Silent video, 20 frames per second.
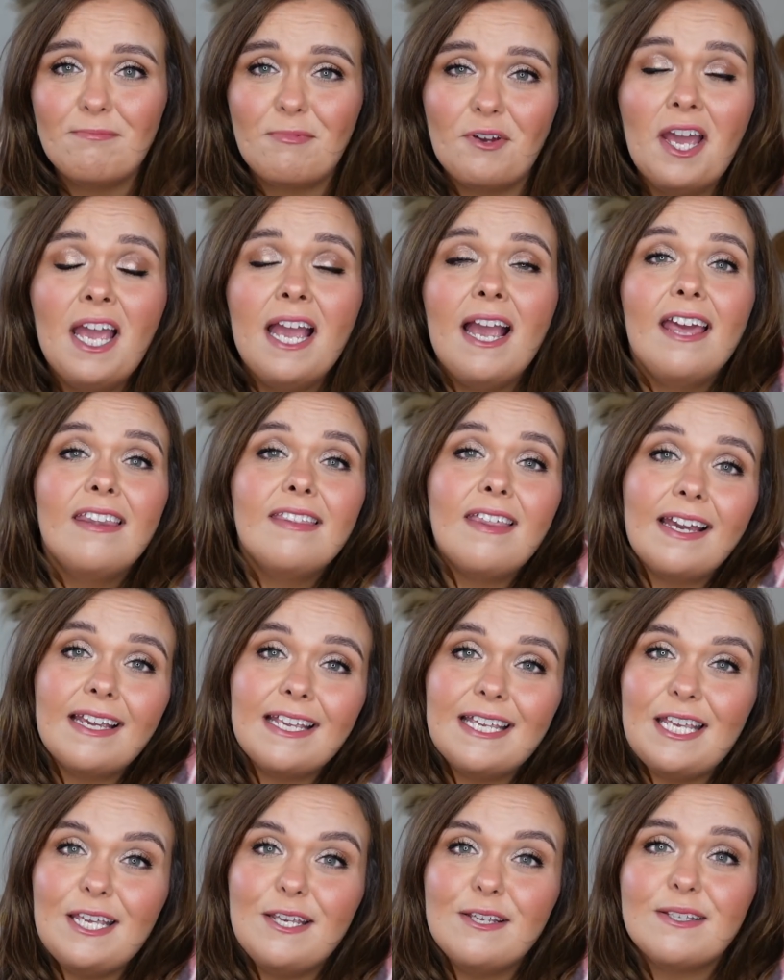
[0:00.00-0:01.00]
But
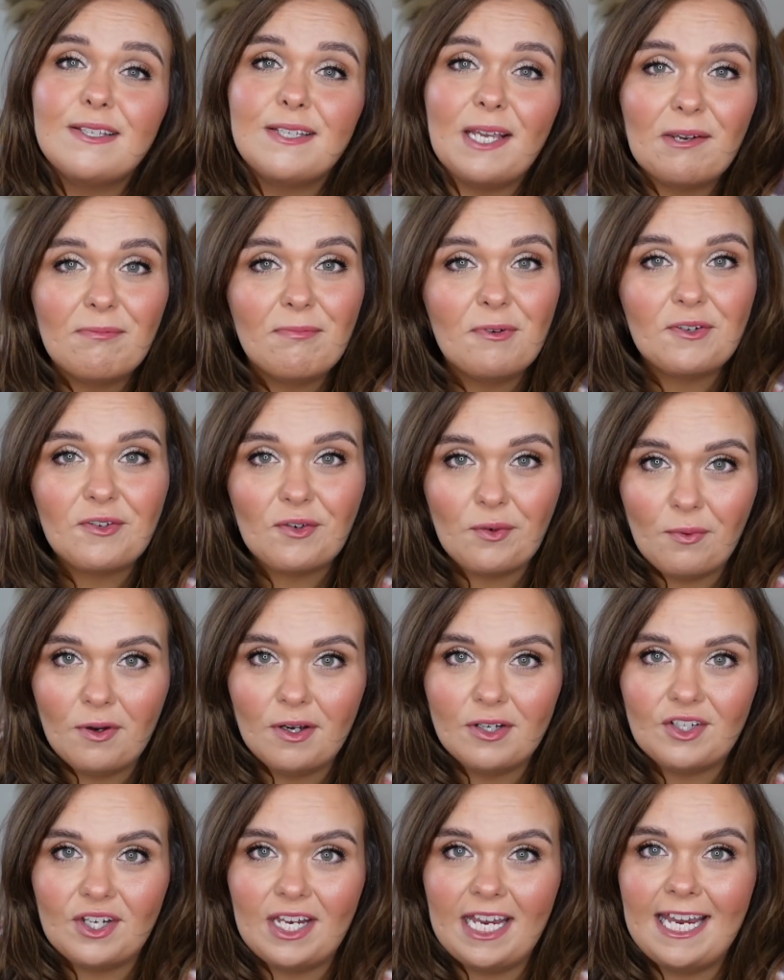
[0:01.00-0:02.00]
thank you so much for
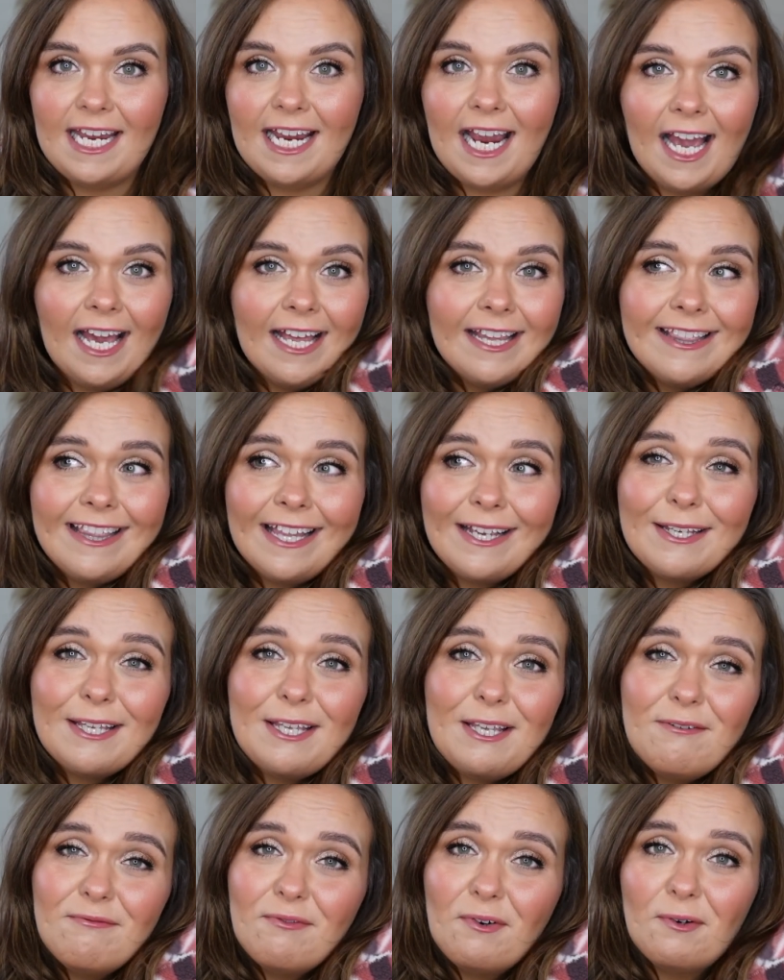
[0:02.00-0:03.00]
watching and
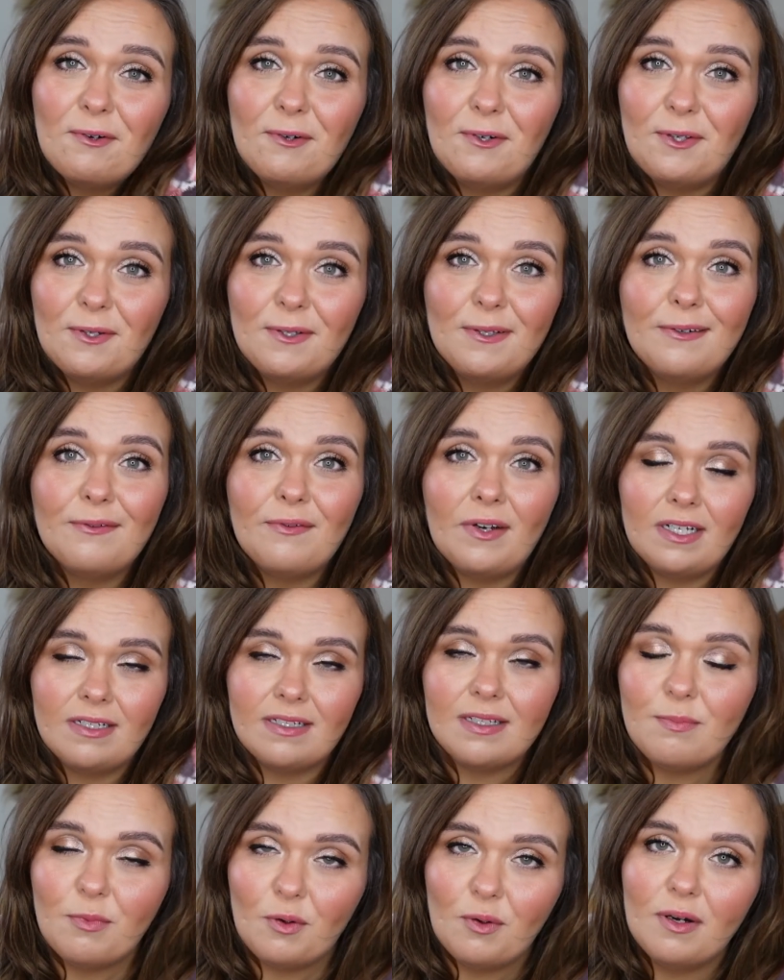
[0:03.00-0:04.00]
thank you for all your love and
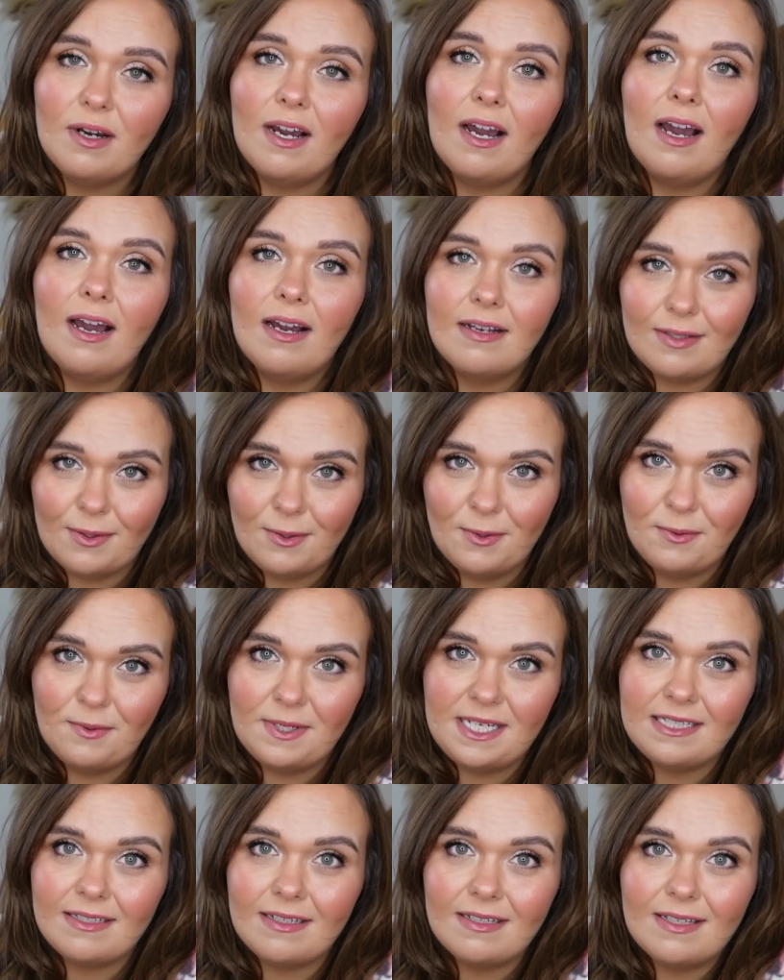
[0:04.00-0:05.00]
support as
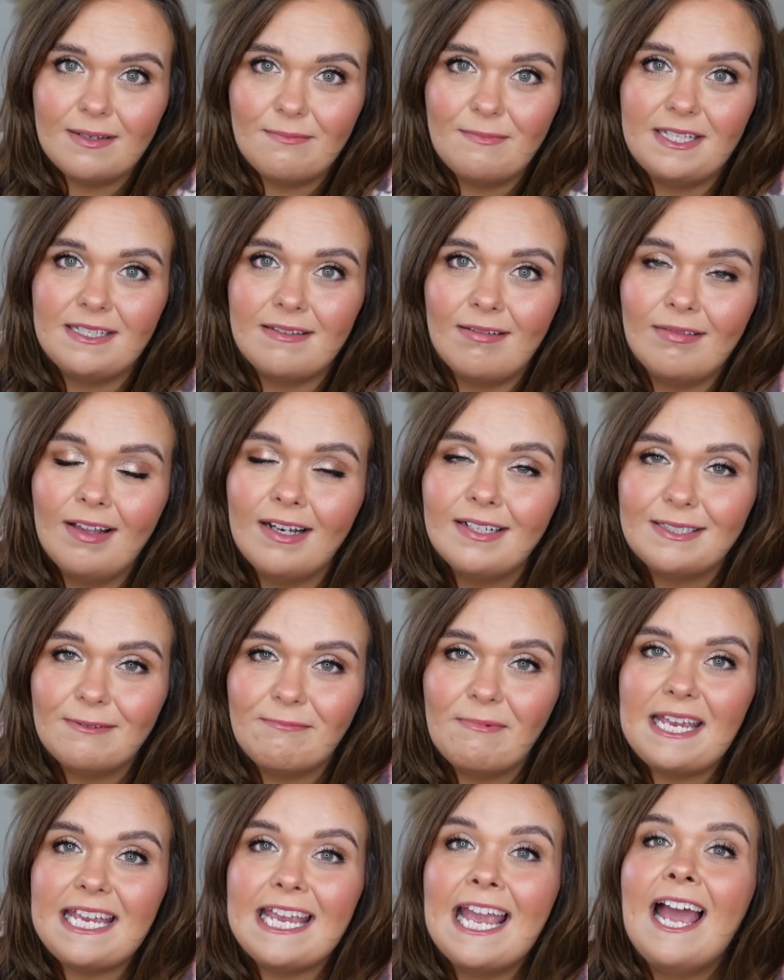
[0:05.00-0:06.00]
always because it means a lot to
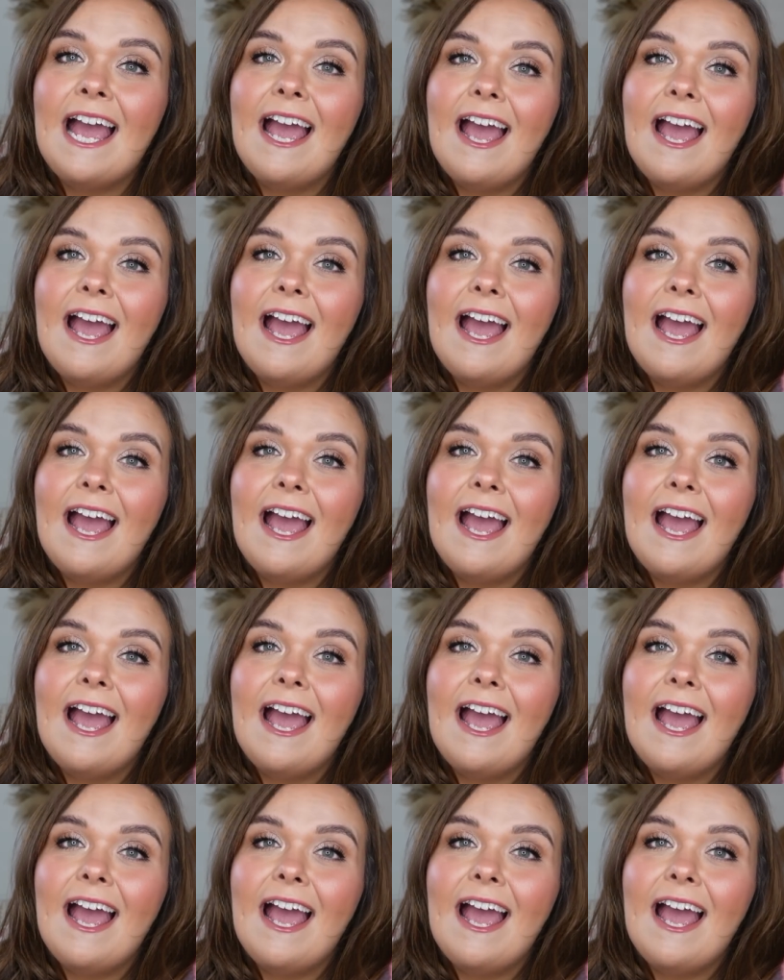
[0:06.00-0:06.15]
me.